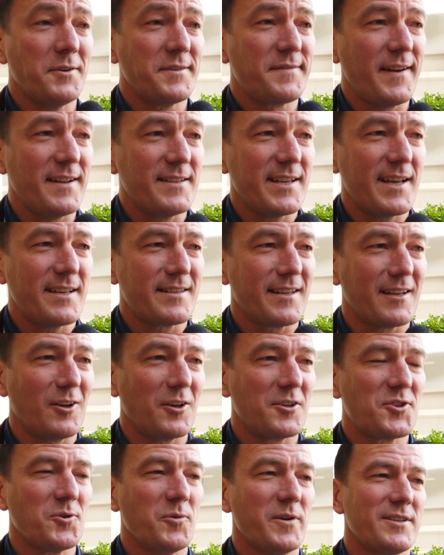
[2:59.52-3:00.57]
it was fantastic.
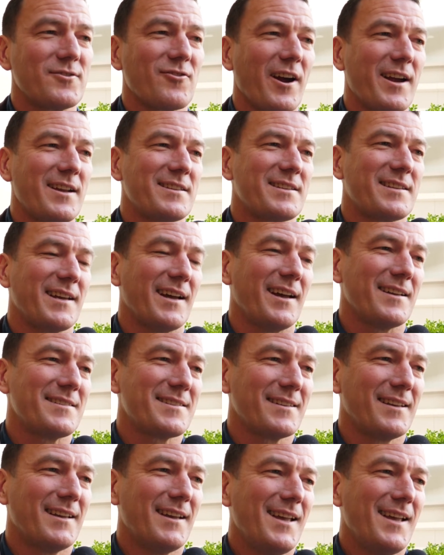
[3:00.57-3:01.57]
Look, it's always great uh,